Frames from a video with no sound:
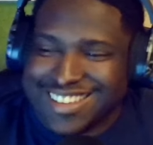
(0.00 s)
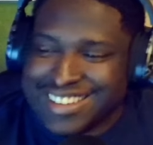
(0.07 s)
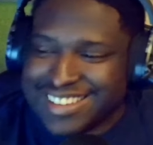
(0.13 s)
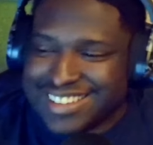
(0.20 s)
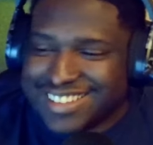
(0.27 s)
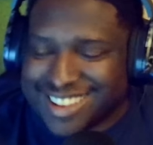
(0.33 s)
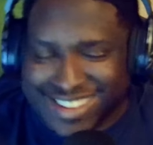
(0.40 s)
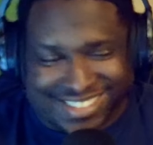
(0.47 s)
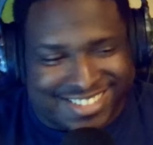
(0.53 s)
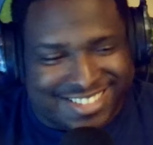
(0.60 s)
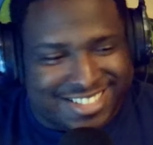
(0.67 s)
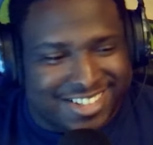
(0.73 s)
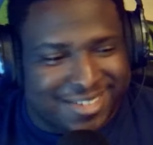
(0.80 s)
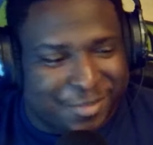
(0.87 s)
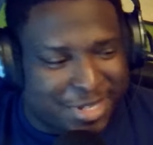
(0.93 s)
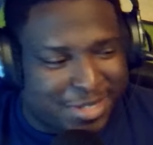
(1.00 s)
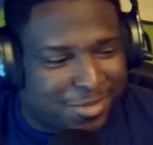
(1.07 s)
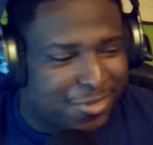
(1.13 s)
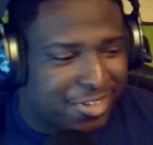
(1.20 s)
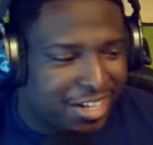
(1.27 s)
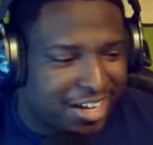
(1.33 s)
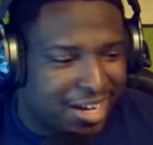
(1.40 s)
like this song makes me
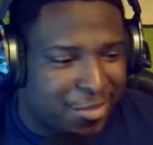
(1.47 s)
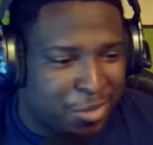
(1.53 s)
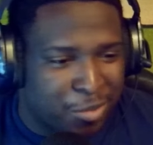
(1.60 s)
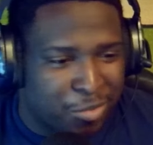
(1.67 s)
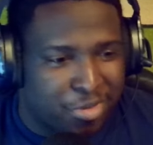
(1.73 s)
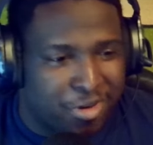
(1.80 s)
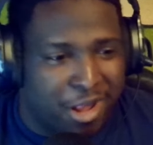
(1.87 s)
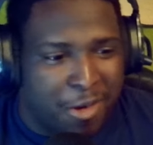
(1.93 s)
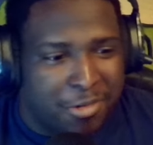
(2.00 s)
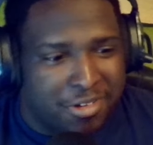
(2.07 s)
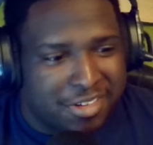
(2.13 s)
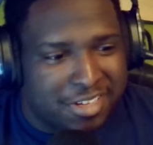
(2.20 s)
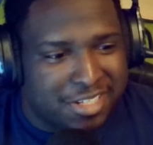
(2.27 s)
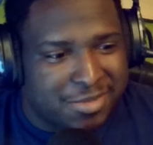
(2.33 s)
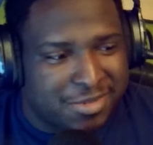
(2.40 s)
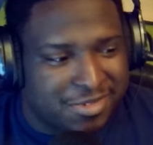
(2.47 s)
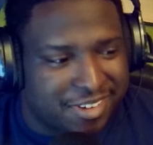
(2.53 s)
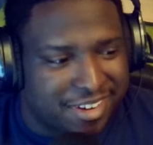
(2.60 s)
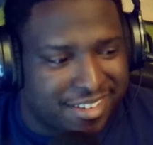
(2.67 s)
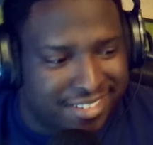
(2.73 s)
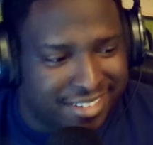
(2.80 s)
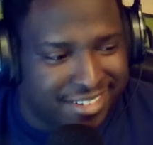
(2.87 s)
feel like I'm a proud husband
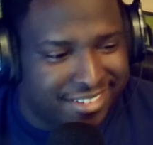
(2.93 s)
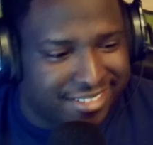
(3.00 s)
right now.